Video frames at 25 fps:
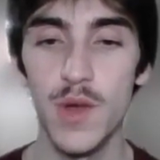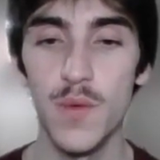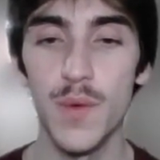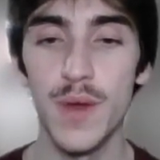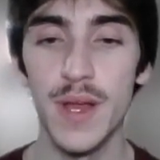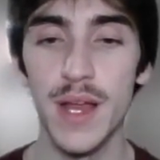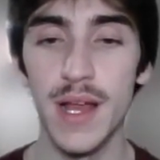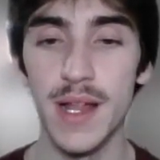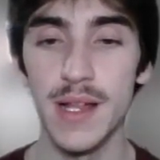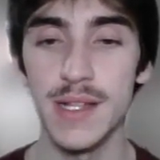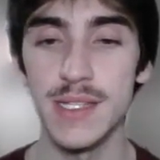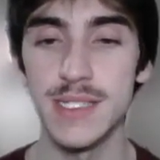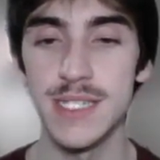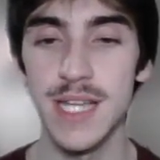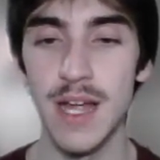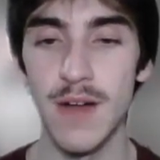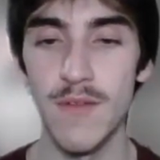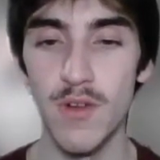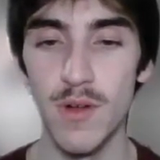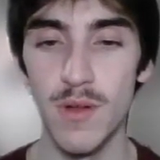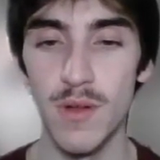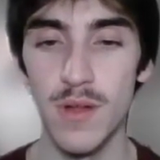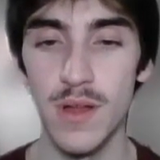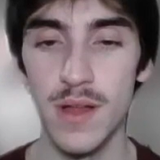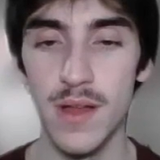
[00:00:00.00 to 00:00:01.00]
We get
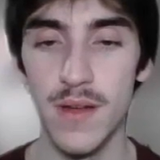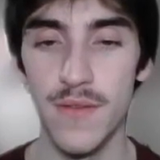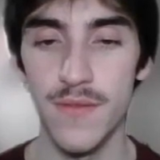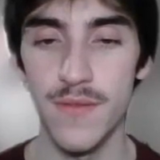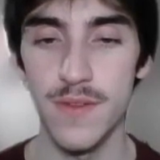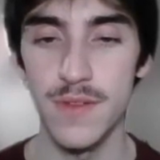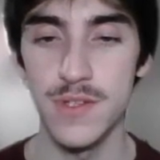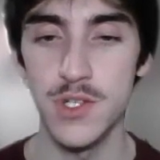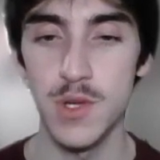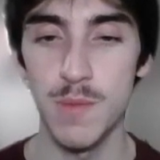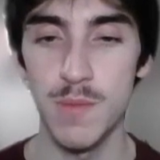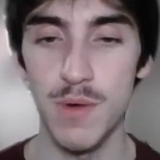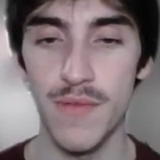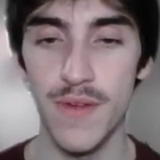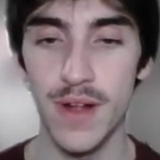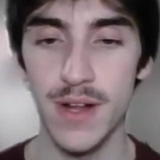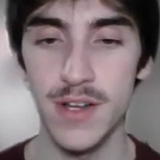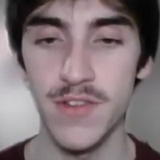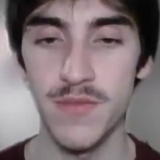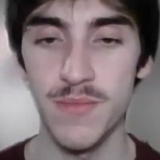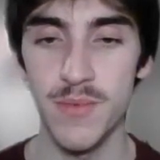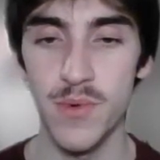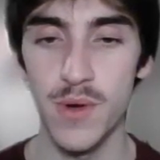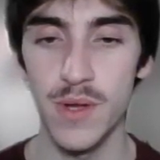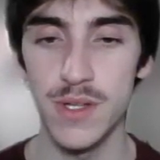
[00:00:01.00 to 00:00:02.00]
several super
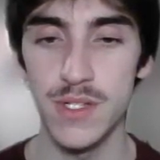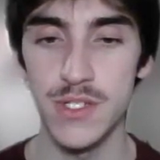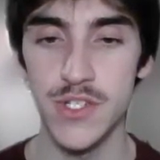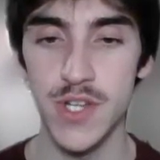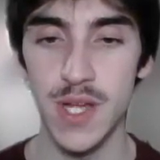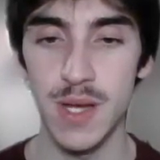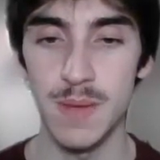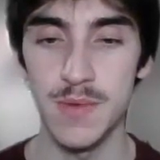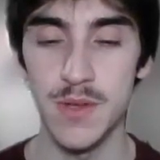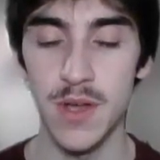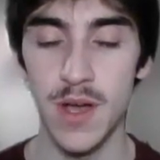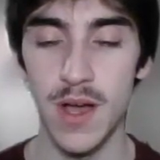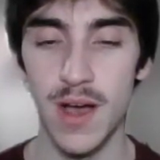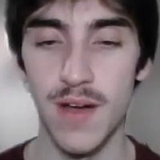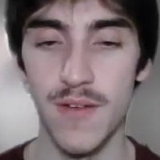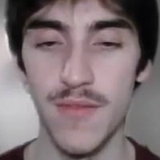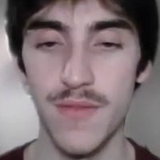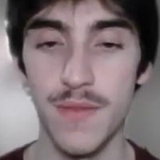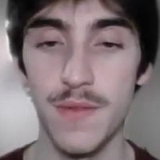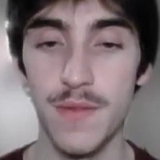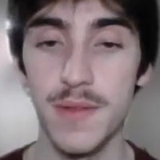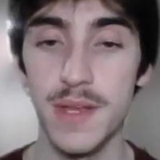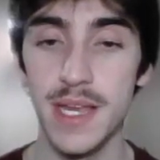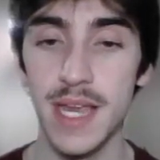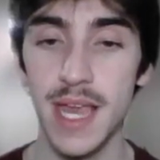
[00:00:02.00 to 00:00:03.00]
effective poison jabs
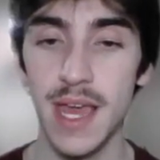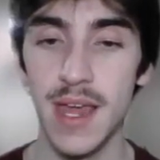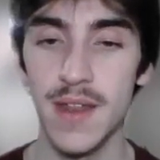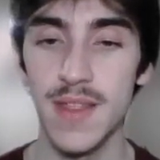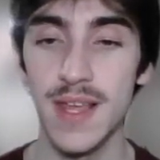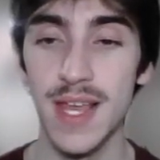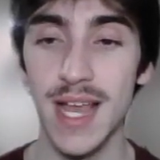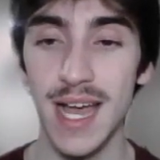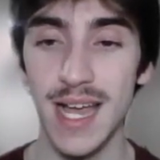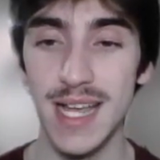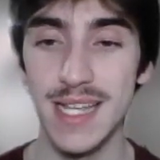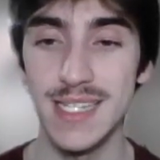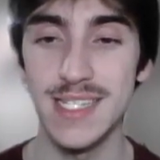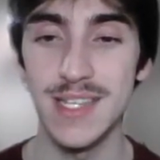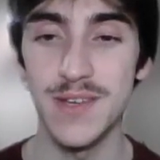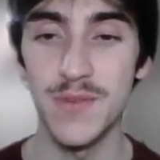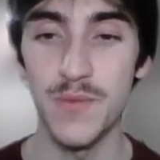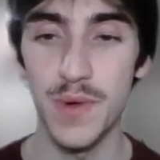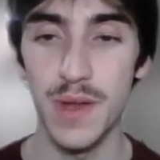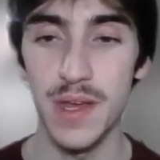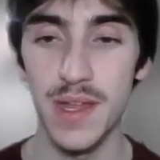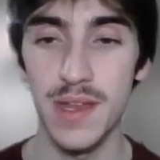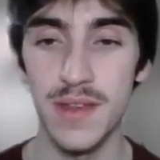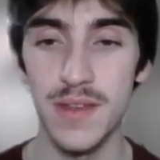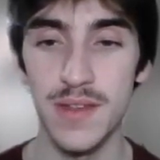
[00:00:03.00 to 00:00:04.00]
off, get the Icy
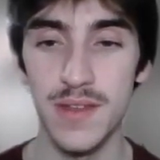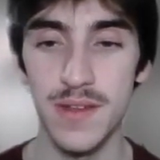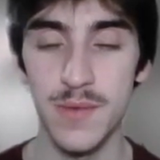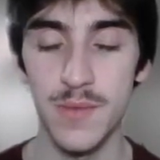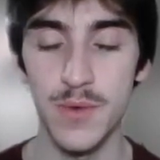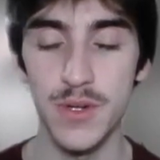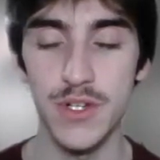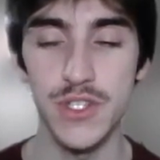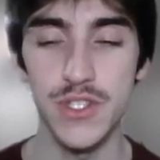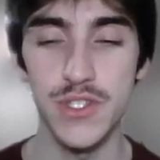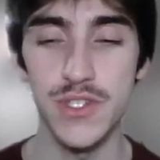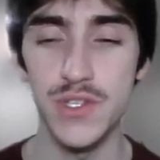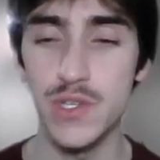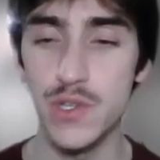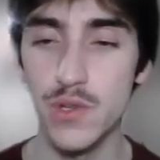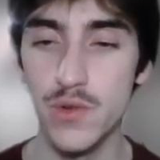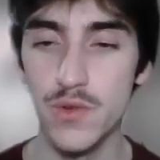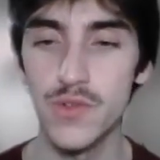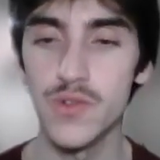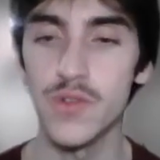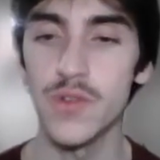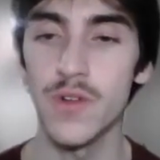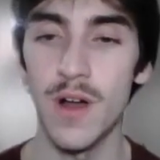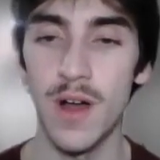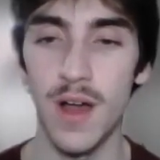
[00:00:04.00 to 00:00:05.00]
Wind, which is
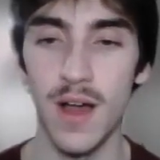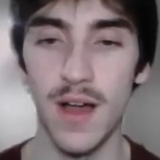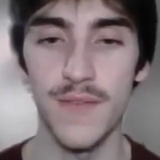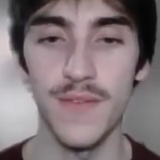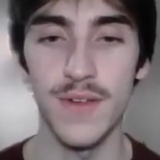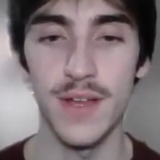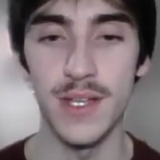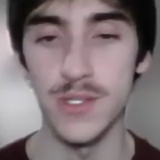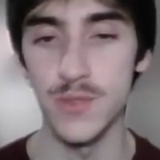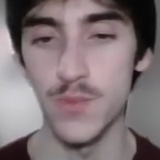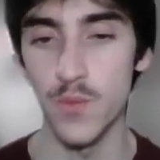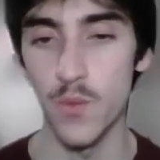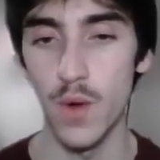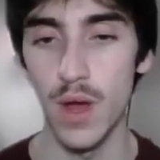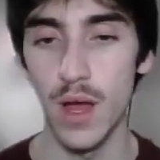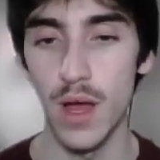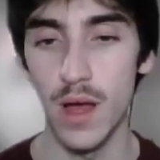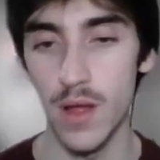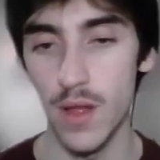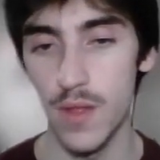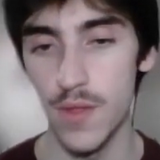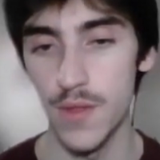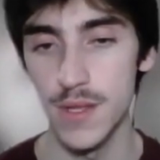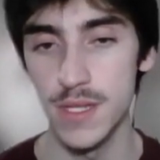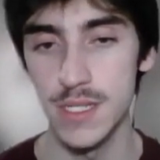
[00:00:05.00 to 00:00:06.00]
neutral, off as
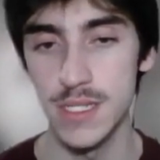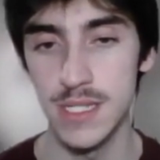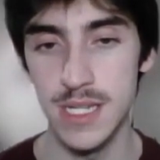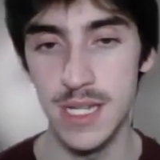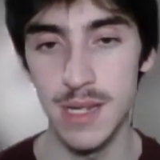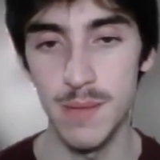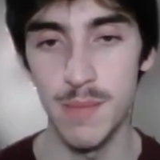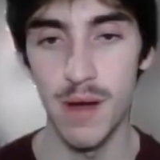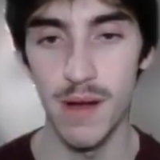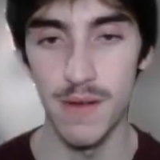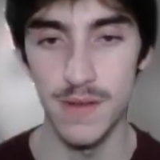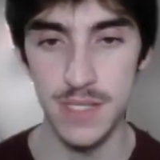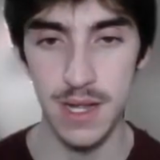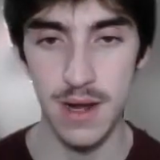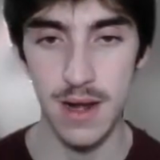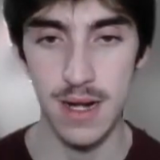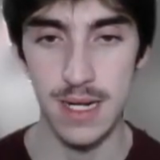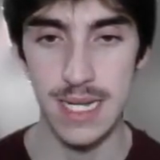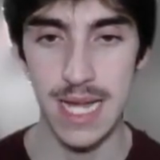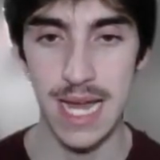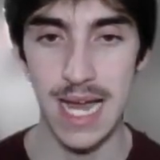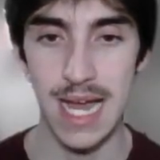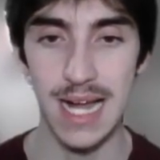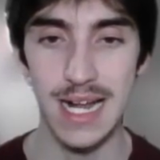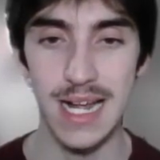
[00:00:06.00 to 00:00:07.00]
well. This debuffs their
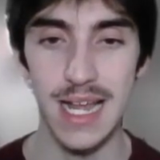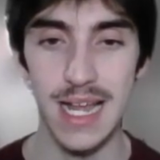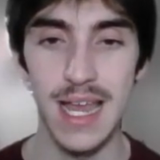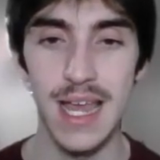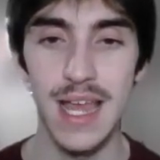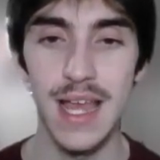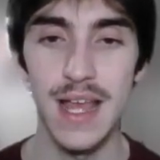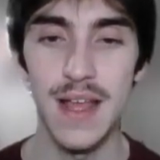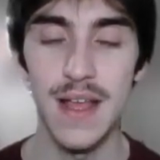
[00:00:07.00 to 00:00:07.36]
attack.